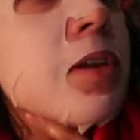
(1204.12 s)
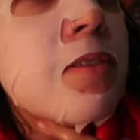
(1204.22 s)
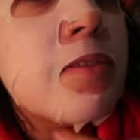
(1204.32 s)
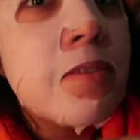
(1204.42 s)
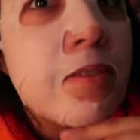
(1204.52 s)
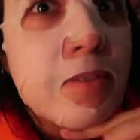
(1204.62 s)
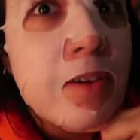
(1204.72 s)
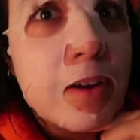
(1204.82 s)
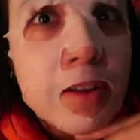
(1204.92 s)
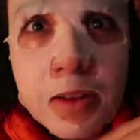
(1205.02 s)
It's
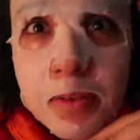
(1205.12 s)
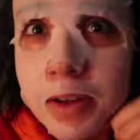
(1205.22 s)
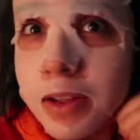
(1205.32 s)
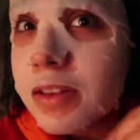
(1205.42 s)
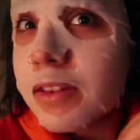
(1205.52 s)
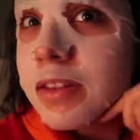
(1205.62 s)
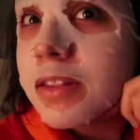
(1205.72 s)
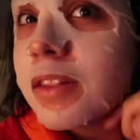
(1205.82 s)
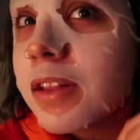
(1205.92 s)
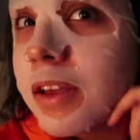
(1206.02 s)
very liquidy.
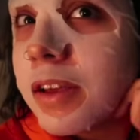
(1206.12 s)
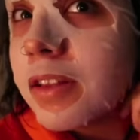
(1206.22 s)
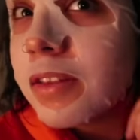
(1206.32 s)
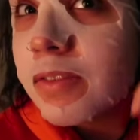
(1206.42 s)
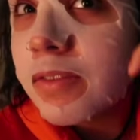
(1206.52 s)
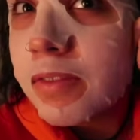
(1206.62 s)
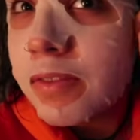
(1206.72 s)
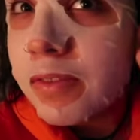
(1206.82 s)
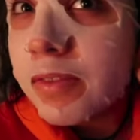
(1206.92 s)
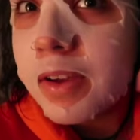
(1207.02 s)
Like, it's
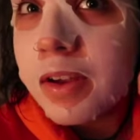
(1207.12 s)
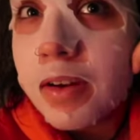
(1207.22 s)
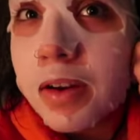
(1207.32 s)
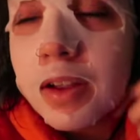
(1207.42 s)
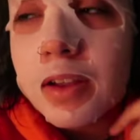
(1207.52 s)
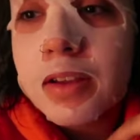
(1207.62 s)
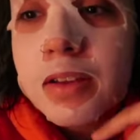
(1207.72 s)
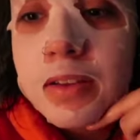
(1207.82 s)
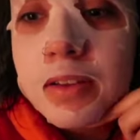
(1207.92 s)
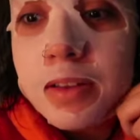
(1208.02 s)
very
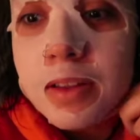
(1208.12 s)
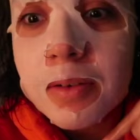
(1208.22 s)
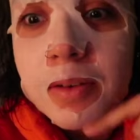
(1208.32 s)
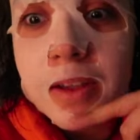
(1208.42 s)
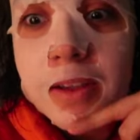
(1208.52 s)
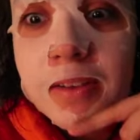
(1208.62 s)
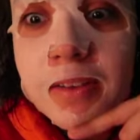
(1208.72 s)
liquidy.